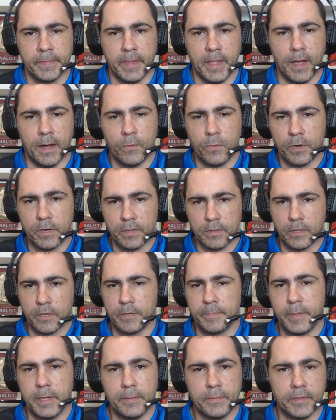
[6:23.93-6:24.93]
Now, what a lot
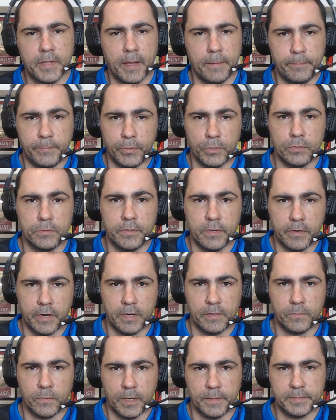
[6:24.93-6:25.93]
of people that build their
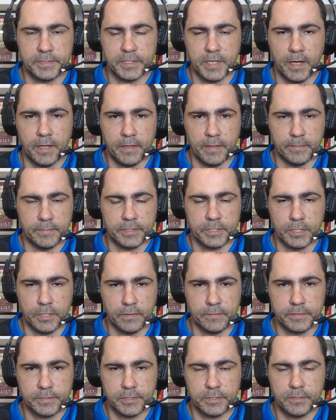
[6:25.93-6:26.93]
own website
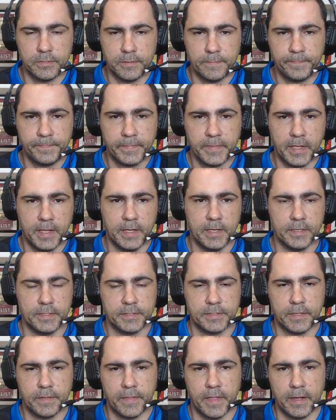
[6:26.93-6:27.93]
themselves do
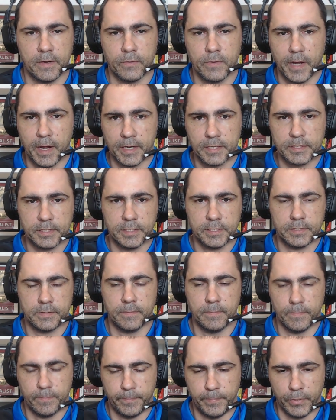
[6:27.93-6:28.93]
is they will actually
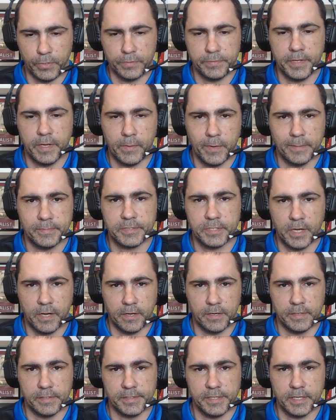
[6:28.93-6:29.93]
build their
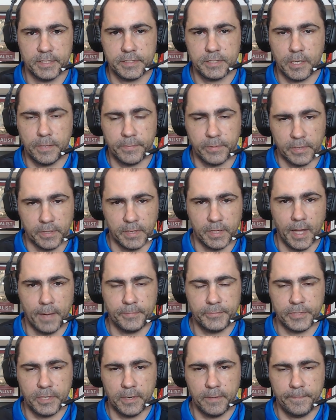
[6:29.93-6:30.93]
website on a desktop, on a
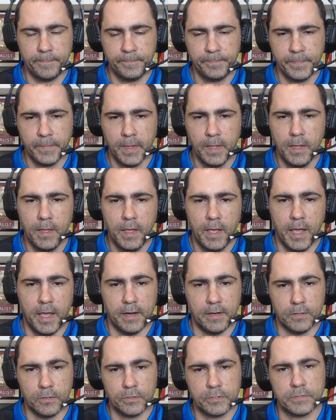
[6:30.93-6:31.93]
laptop,
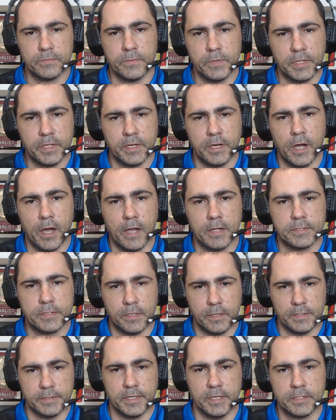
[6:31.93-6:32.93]
and it looks really nice
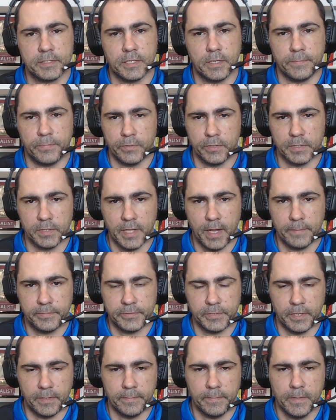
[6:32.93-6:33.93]
on a desktop or a
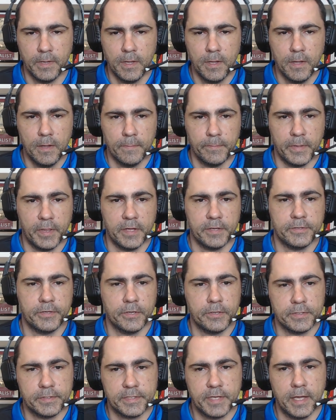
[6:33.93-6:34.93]
laptop, but they
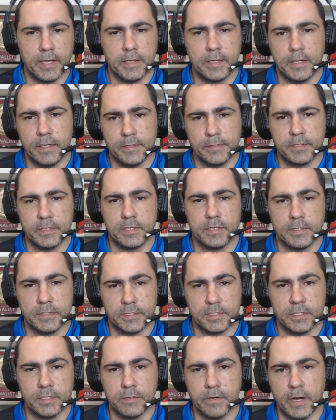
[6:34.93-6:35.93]
don't take into
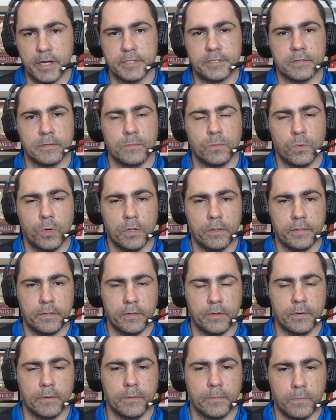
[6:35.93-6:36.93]
consideration what
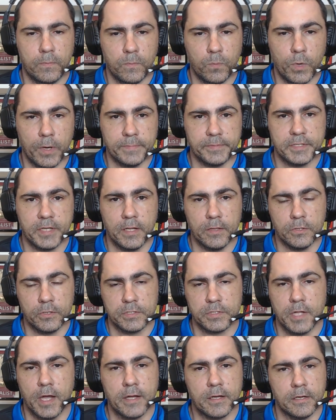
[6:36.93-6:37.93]
the website
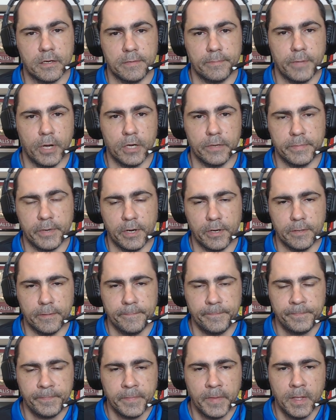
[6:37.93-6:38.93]
looks like on a
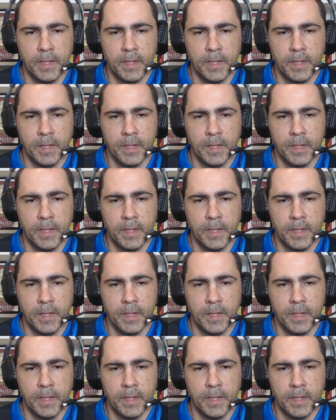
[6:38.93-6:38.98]
mobile.